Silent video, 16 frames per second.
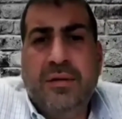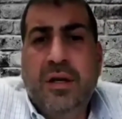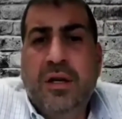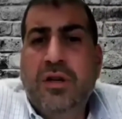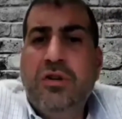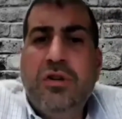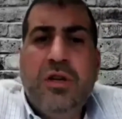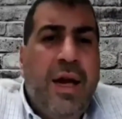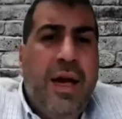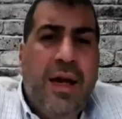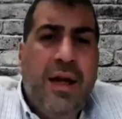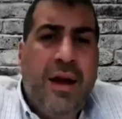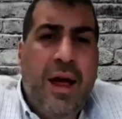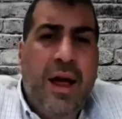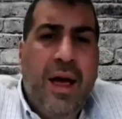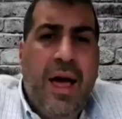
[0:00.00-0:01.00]
You can't
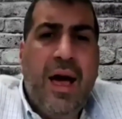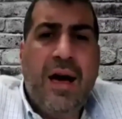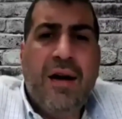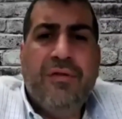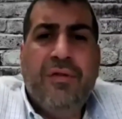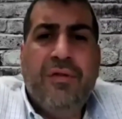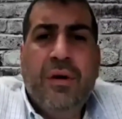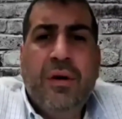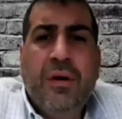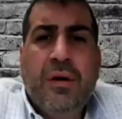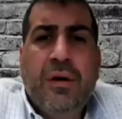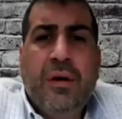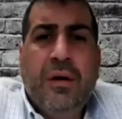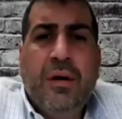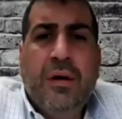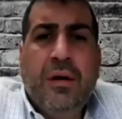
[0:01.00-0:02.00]
have
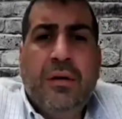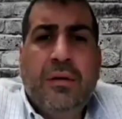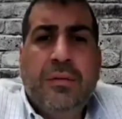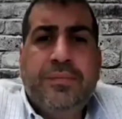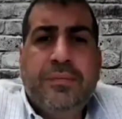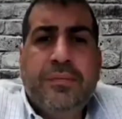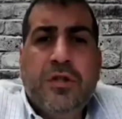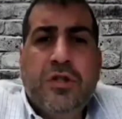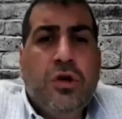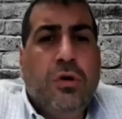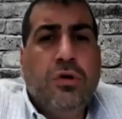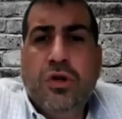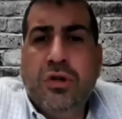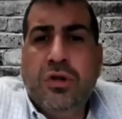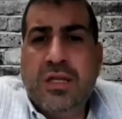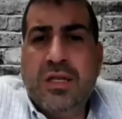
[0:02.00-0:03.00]

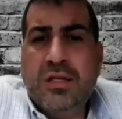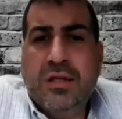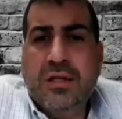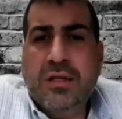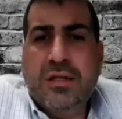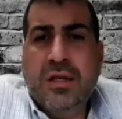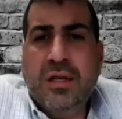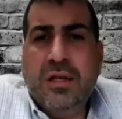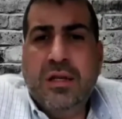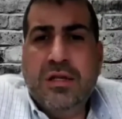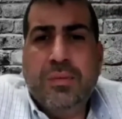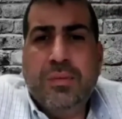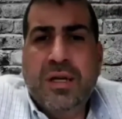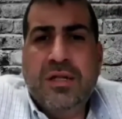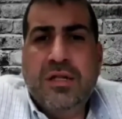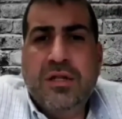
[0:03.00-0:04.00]
social distancing in these
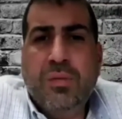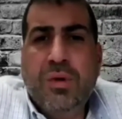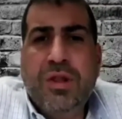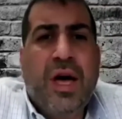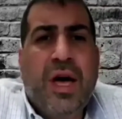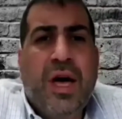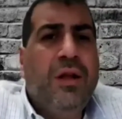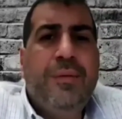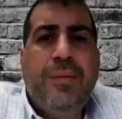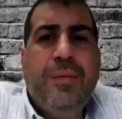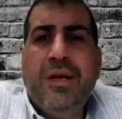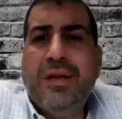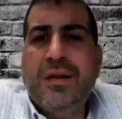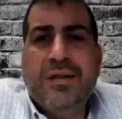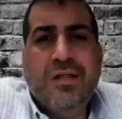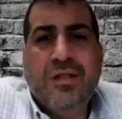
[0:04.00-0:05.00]
places without
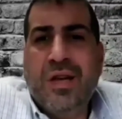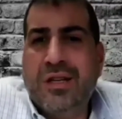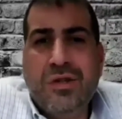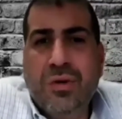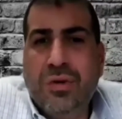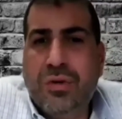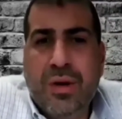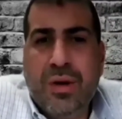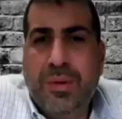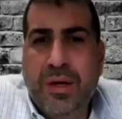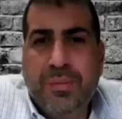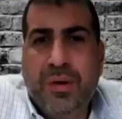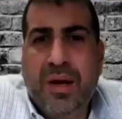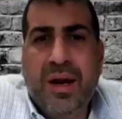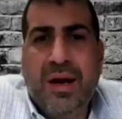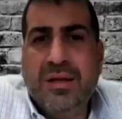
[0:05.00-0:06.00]
limiting it to like two, three
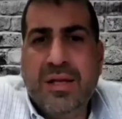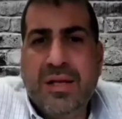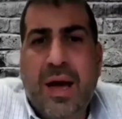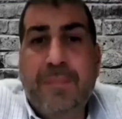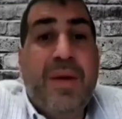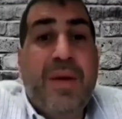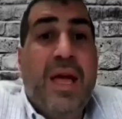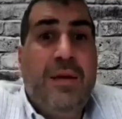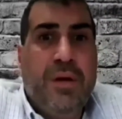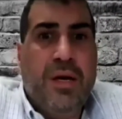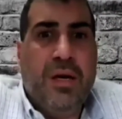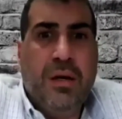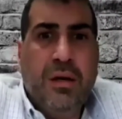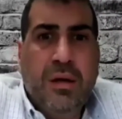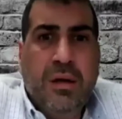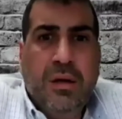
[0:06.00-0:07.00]
people at a time, maybe
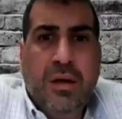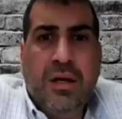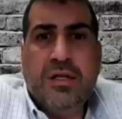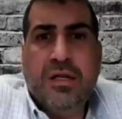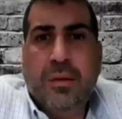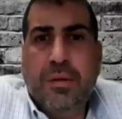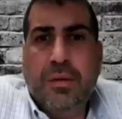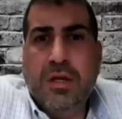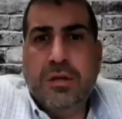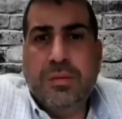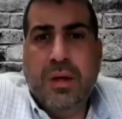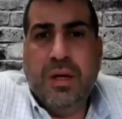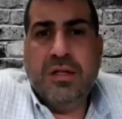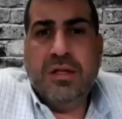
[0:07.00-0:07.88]
in some of these places,